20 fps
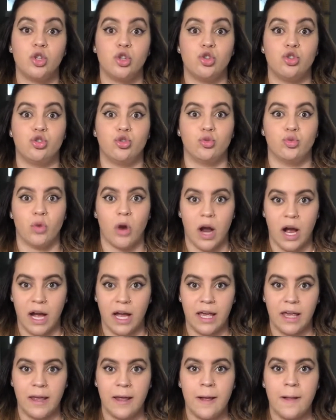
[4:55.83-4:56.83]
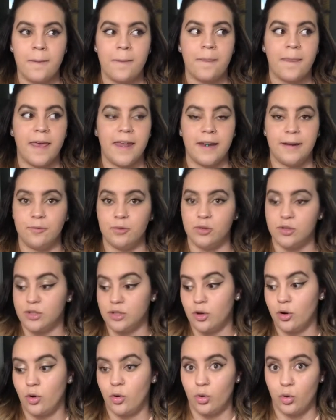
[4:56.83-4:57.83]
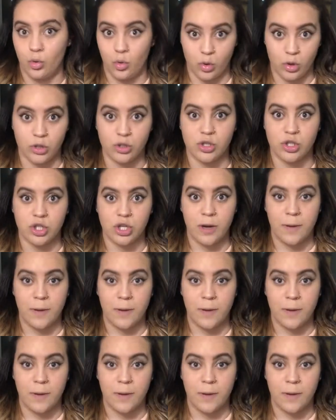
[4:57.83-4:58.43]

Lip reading: dry and it was orange.